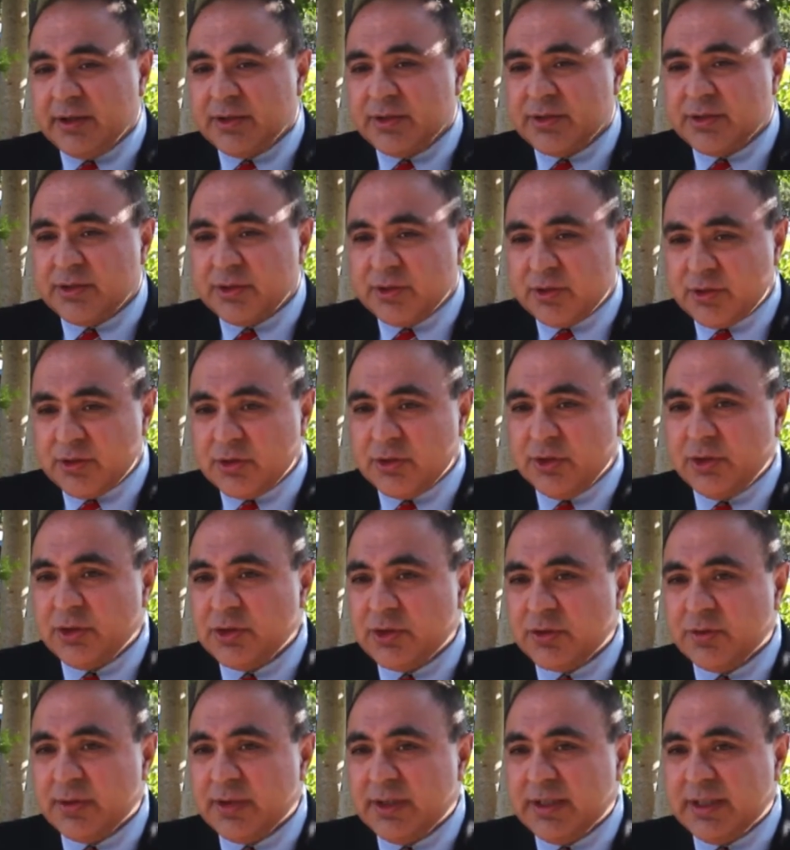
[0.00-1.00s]

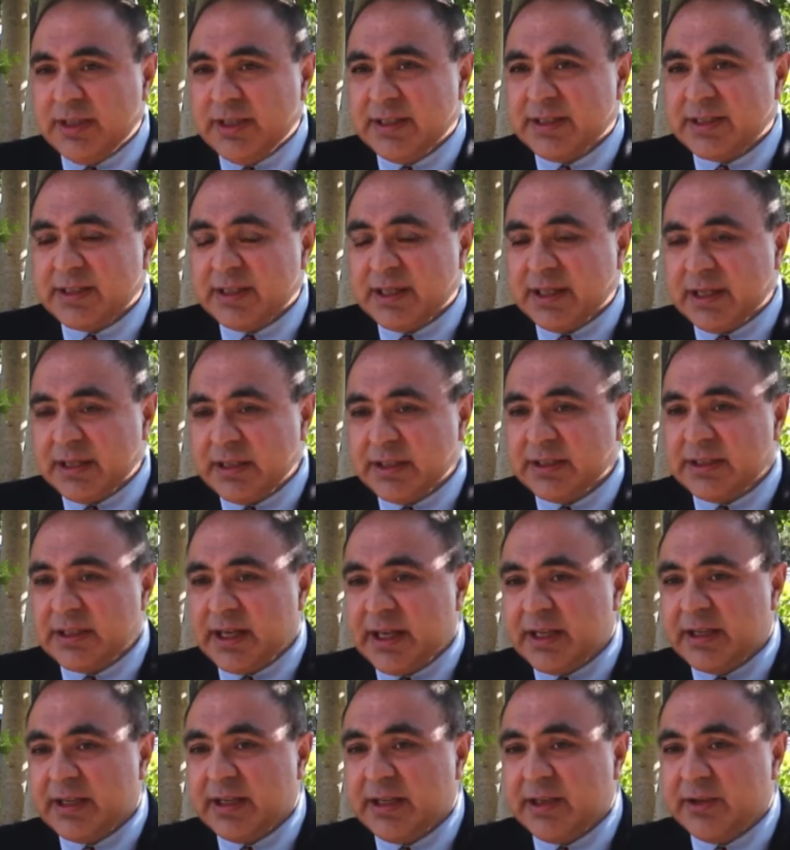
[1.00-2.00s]
surgery is an
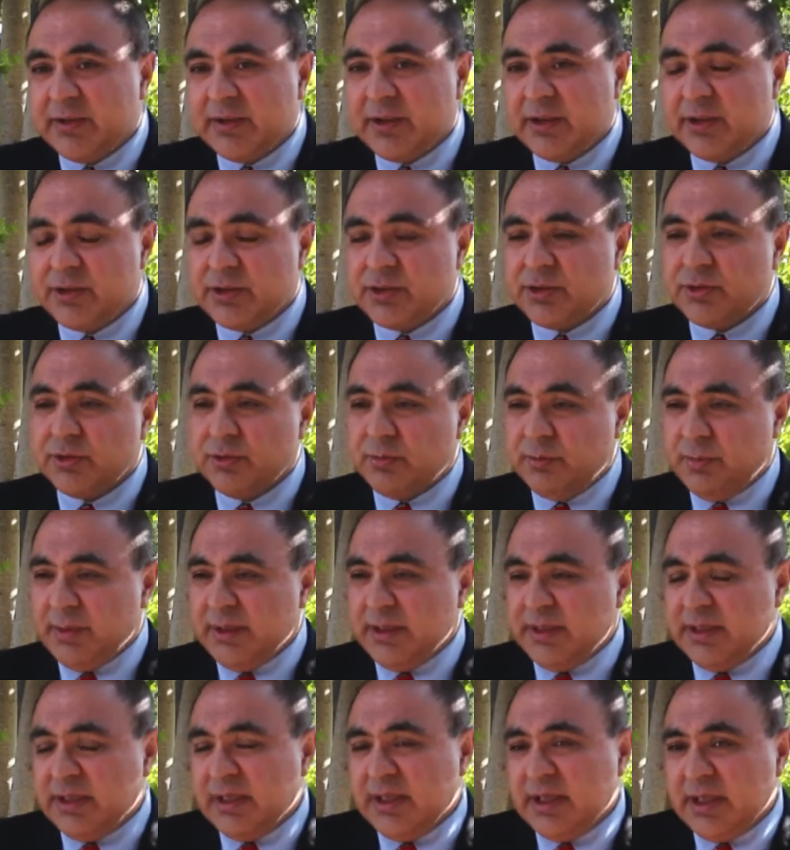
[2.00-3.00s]
undertaking that should be